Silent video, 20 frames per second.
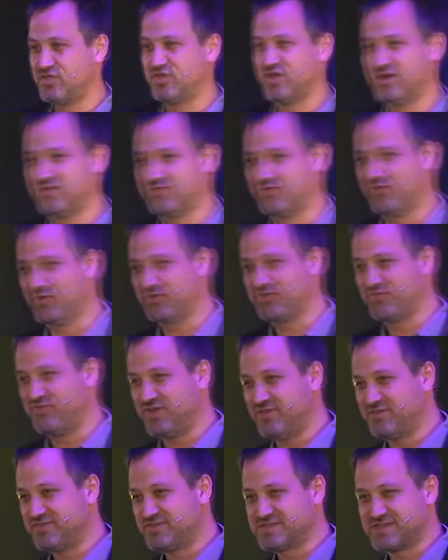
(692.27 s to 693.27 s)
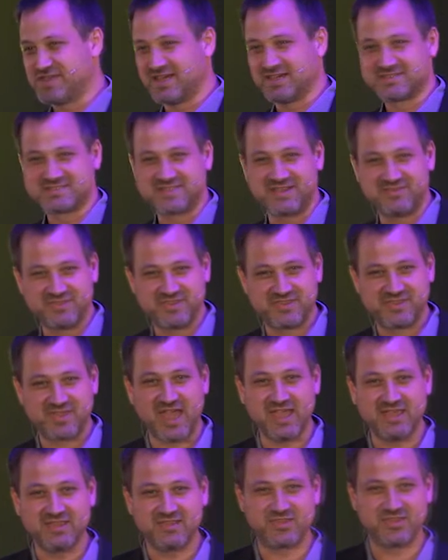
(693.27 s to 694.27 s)
third, fourth, fifth, sixth, seventh,
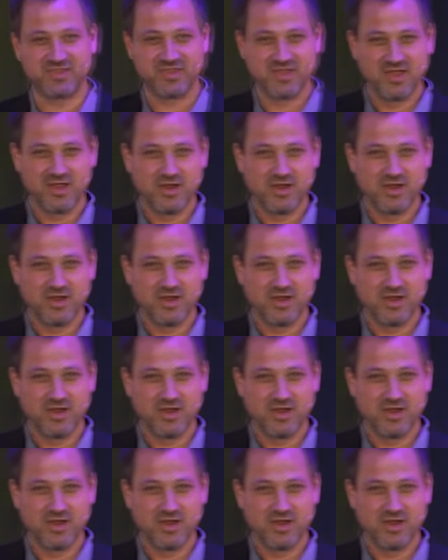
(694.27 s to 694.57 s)
eighth